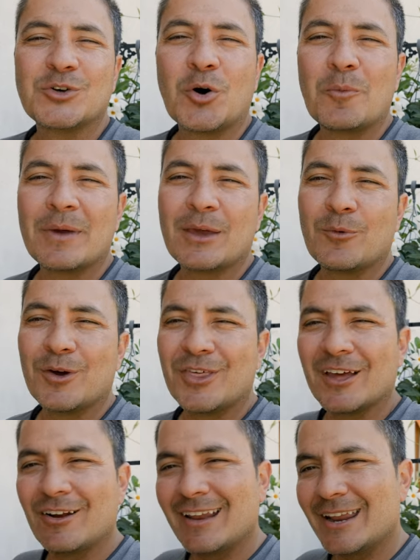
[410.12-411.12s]
told me
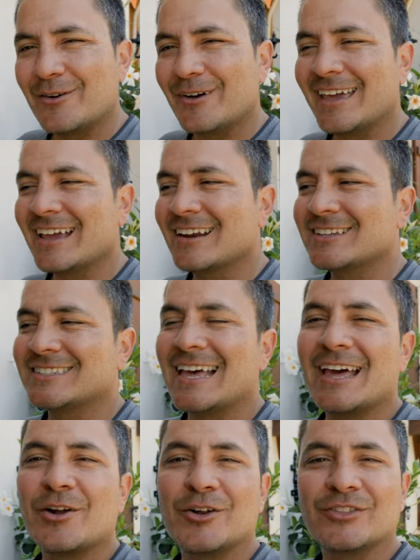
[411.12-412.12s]
with her little English
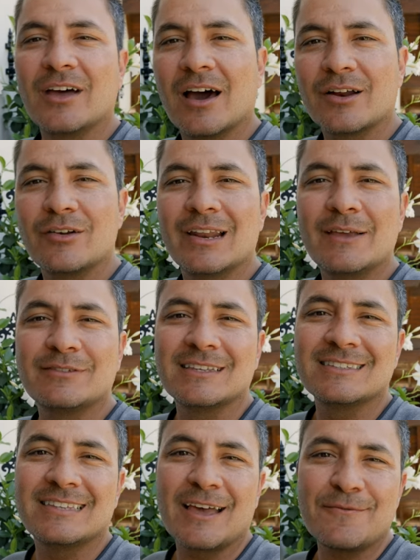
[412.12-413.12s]
that her daughter lives
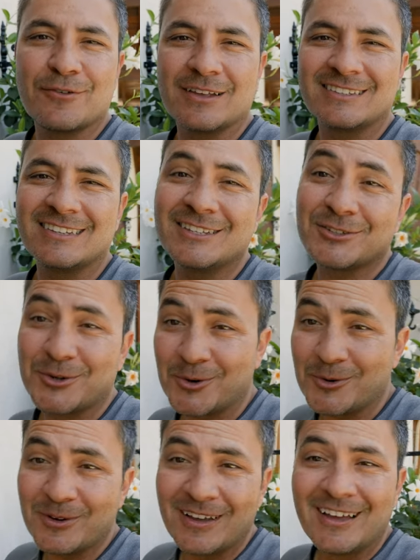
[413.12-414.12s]
in San
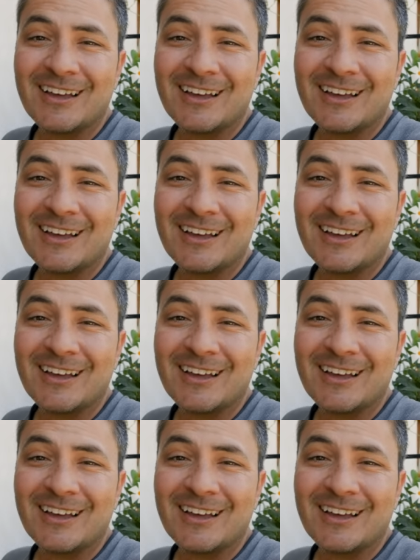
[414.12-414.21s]
Francisco.